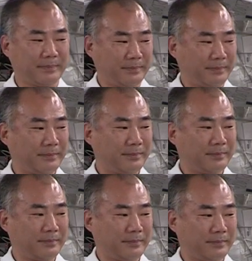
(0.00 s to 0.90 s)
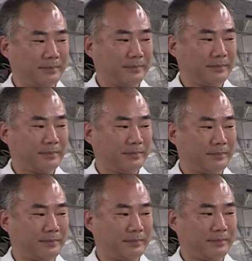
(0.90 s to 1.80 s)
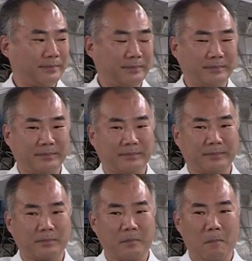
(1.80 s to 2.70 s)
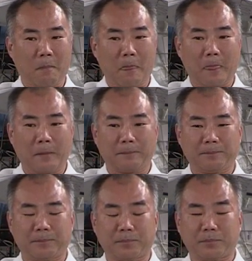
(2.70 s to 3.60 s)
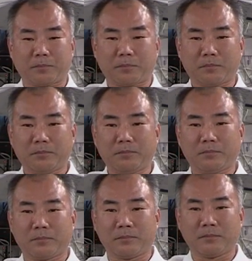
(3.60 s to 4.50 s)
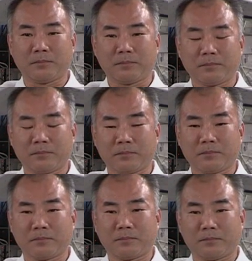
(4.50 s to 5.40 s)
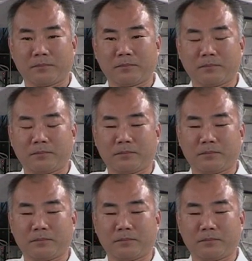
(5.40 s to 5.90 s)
This person isn't speaking.